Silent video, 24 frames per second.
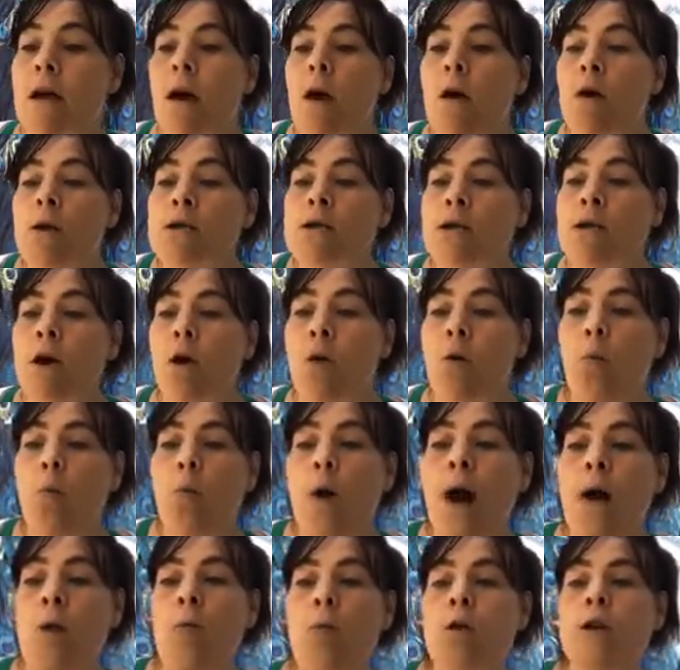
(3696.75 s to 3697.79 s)
So
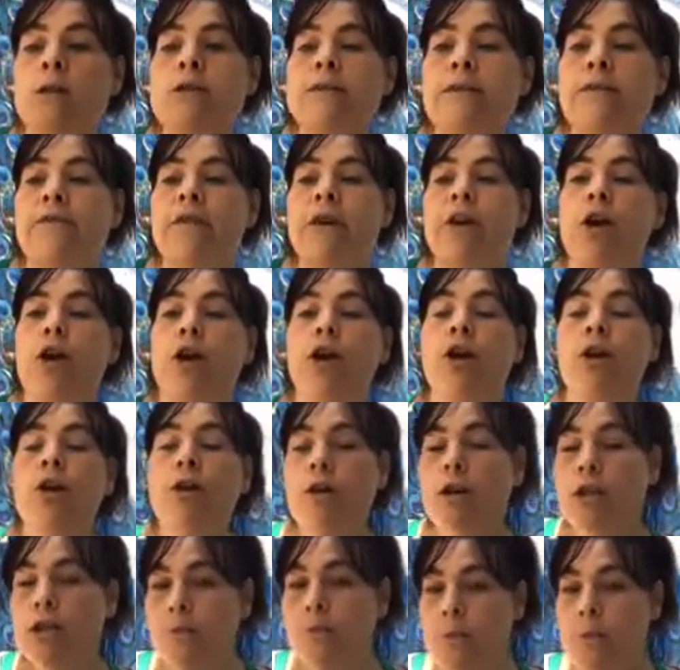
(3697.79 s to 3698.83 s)
what words of
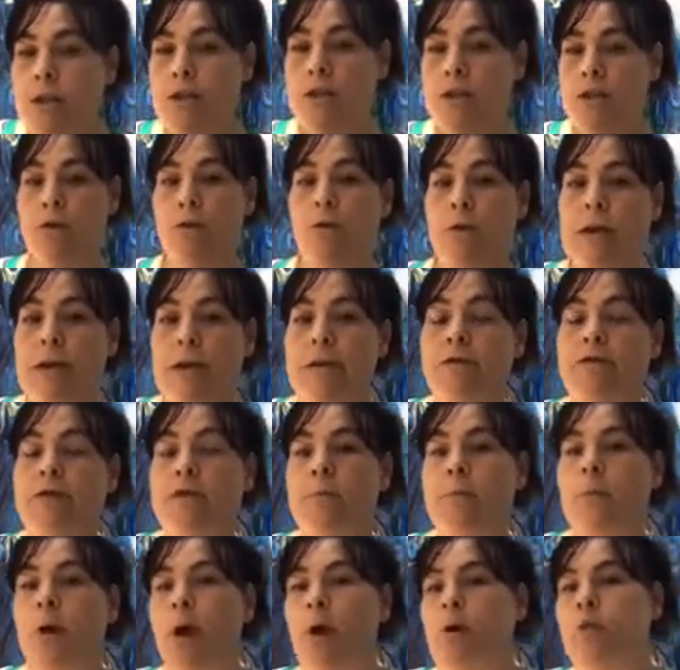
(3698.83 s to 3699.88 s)
encouragement do you give to
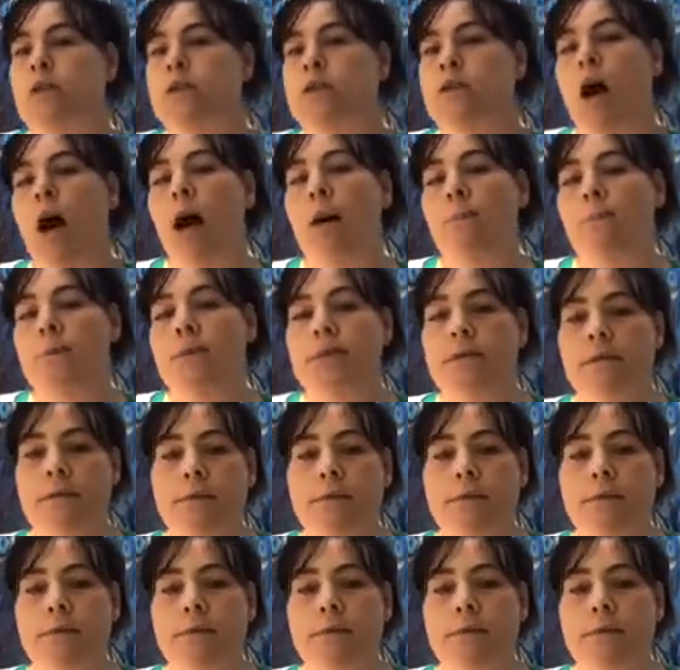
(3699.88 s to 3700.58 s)
post-ops?